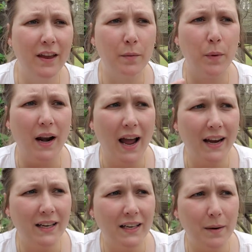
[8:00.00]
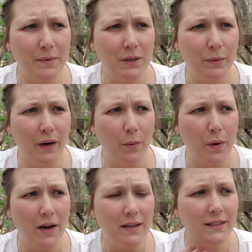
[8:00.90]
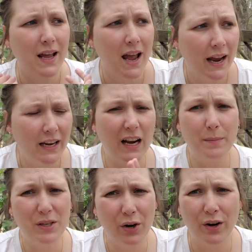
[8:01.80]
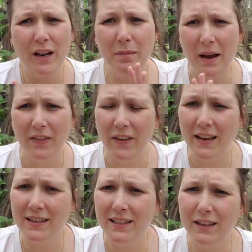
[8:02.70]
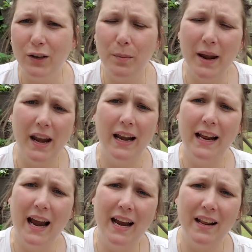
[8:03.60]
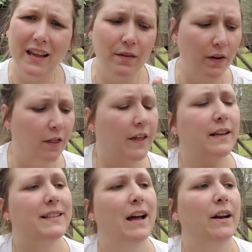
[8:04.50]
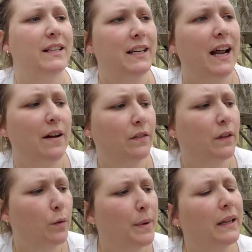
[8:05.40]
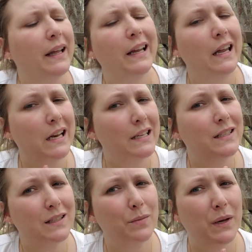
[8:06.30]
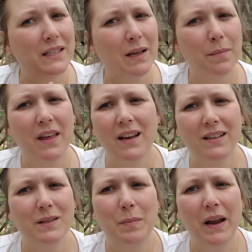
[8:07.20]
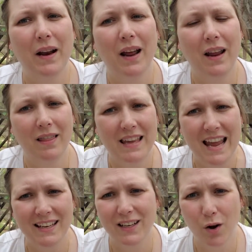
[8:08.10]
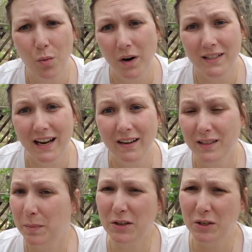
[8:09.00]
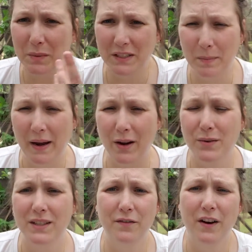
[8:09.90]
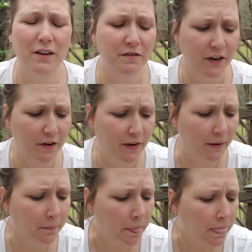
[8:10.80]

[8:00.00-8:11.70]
think what I ended up doing was I ended up turning my things a little bit, and it kind of evened things out. I did have a little bit legginess with some things, but in the end it all worked out, especially with tomatoes. They're very forgiving.